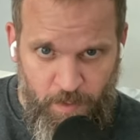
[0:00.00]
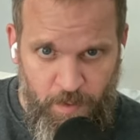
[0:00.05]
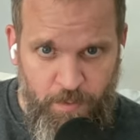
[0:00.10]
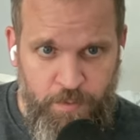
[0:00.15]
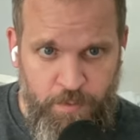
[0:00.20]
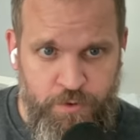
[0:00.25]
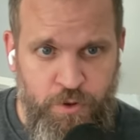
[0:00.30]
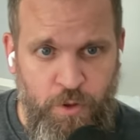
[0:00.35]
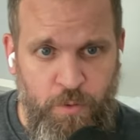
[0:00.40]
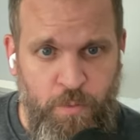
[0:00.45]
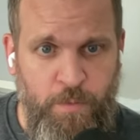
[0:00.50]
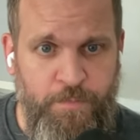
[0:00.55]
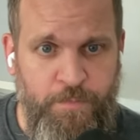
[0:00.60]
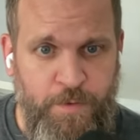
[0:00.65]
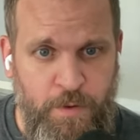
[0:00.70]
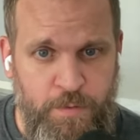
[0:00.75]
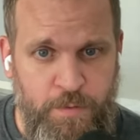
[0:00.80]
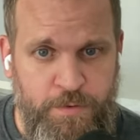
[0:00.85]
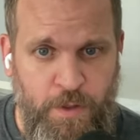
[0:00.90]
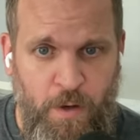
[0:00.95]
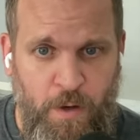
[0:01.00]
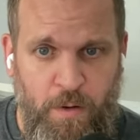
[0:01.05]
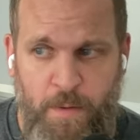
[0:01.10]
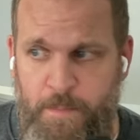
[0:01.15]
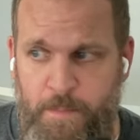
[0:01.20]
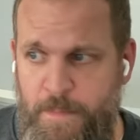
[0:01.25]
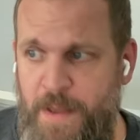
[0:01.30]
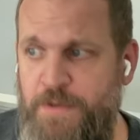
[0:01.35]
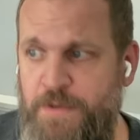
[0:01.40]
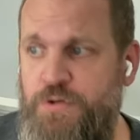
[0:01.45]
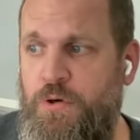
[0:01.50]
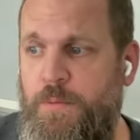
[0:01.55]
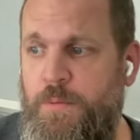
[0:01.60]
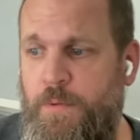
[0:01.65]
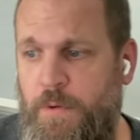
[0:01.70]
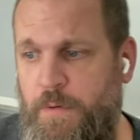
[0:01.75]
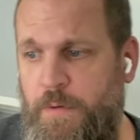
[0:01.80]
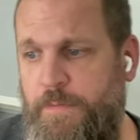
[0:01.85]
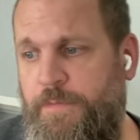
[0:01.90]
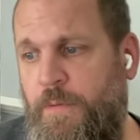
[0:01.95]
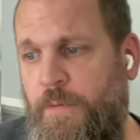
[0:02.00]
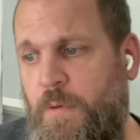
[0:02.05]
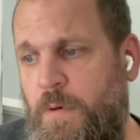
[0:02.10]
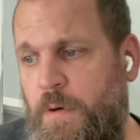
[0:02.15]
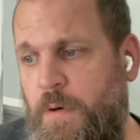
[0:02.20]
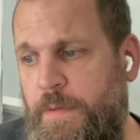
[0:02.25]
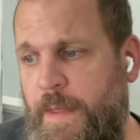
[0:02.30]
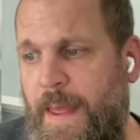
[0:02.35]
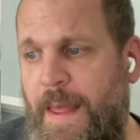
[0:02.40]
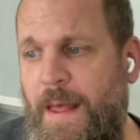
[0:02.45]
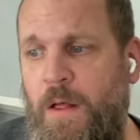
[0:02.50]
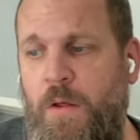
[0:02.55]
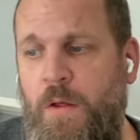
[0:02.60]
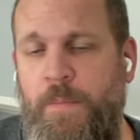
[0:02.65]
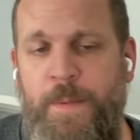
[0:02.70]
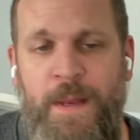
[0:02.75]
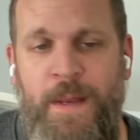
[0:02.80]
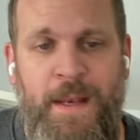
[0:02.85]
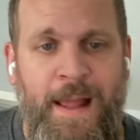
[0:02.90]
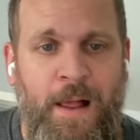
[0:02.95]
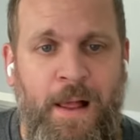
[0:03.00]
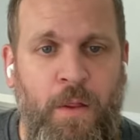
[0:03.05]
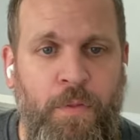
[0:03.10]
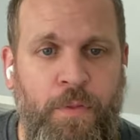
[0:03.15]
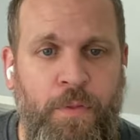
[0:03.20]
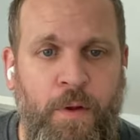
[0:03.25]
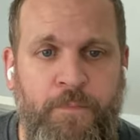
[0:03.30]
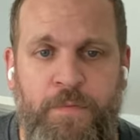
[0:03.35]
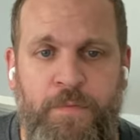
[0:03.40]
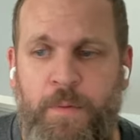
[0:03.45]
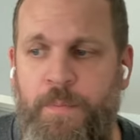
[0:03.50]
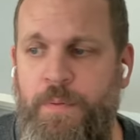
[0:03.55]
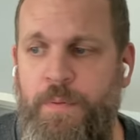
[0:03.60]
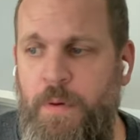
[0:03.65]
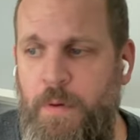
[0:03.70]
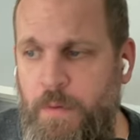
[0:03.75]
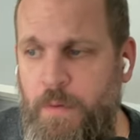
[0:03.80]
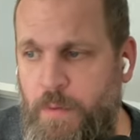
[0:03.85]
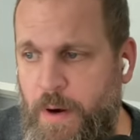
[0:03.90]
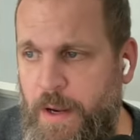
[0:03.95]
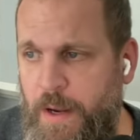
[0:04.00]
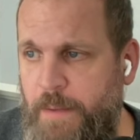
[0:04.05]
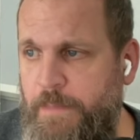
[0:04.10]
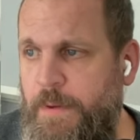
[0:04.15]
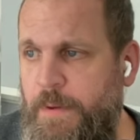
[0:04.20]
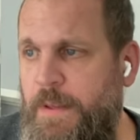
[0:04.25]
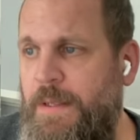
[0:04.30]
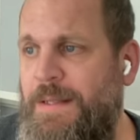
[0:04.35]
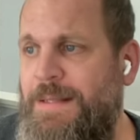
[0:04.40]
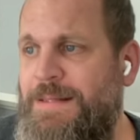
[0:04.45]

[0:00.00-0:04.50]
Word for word: Those good reviews are immeasurable for the help and health of the program.